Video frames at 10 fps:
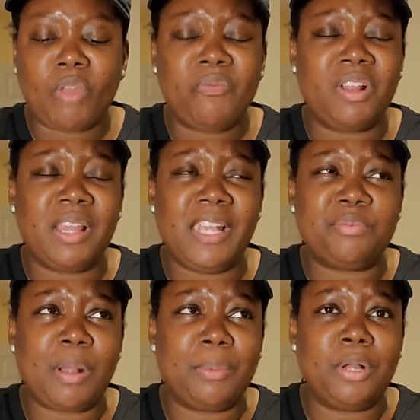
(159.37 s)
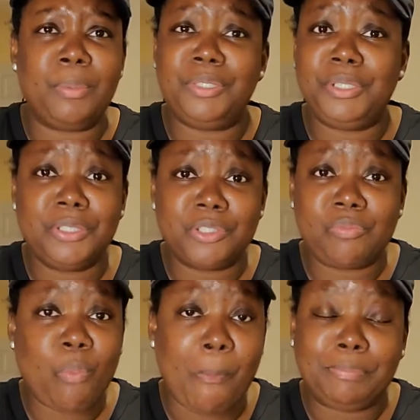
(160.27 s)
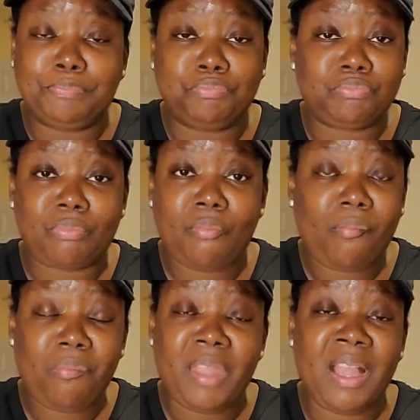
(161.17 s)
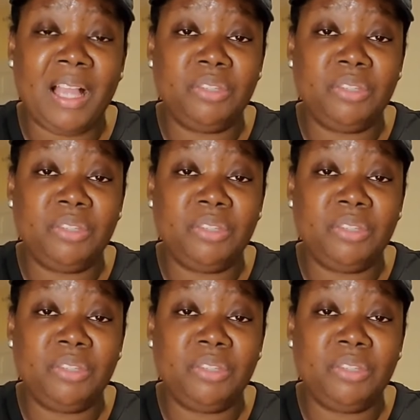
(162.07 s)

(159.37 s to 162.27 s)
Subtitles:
for the last probably couple years, I